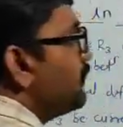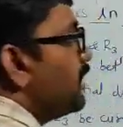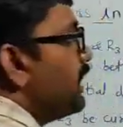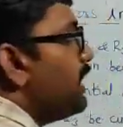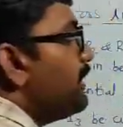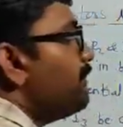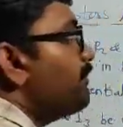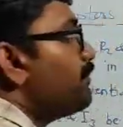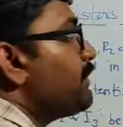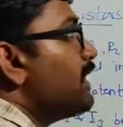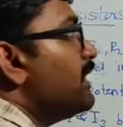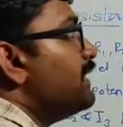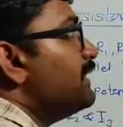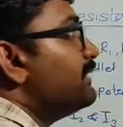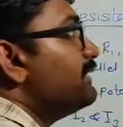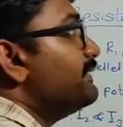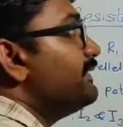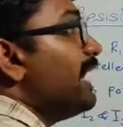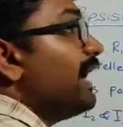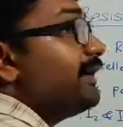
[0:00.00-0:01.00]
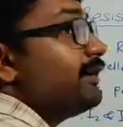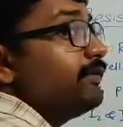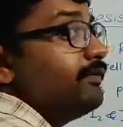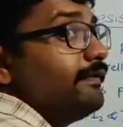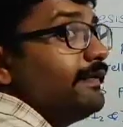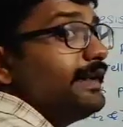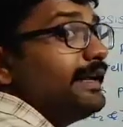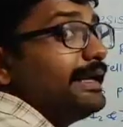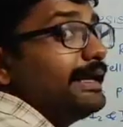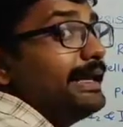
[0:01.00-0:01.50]
okay, that
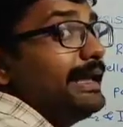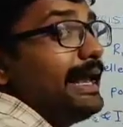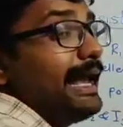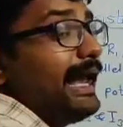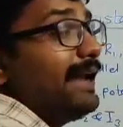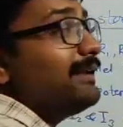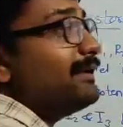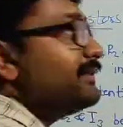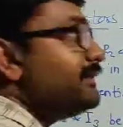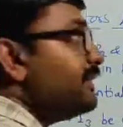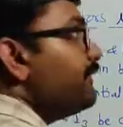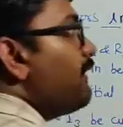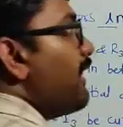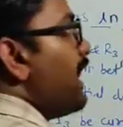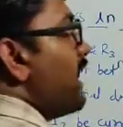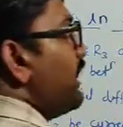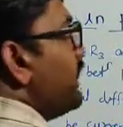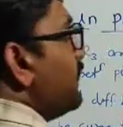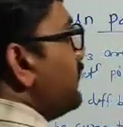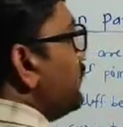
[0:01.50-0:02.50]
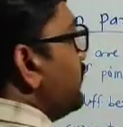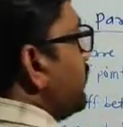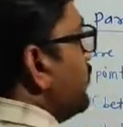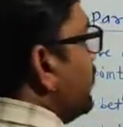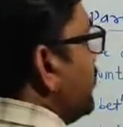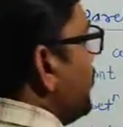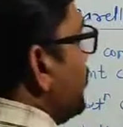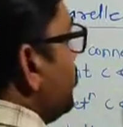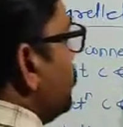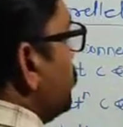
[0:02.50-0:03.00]
will get divided
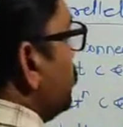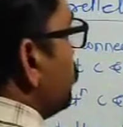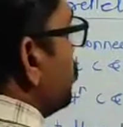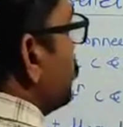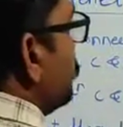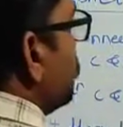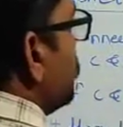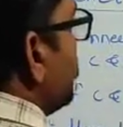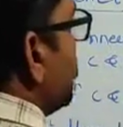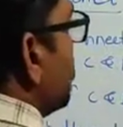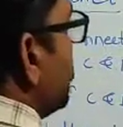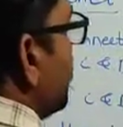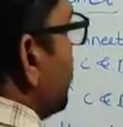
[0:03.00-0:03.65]
into